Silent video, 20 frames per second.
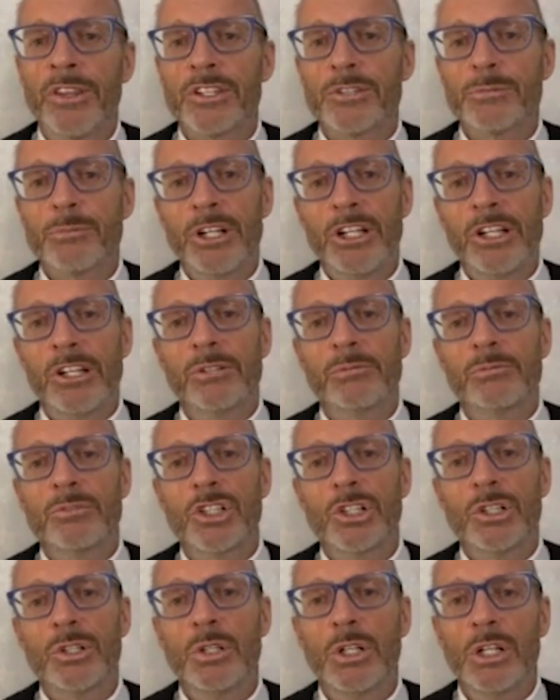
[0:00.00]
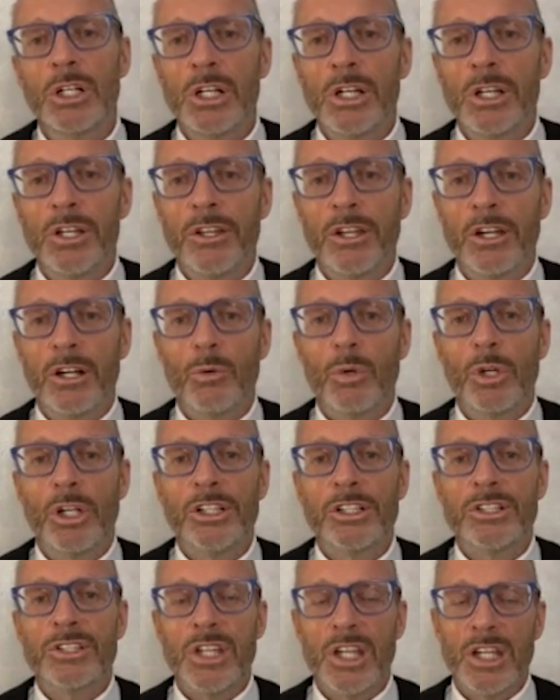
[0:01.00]
as many of them do, they're
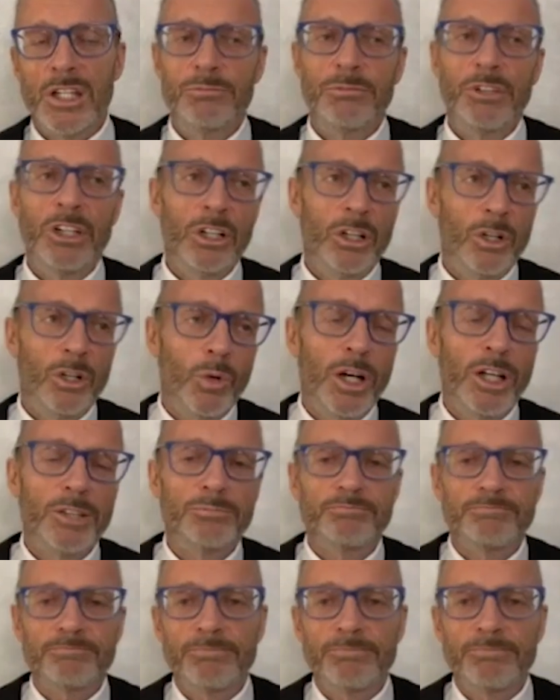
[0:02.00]
willing to say, you know what,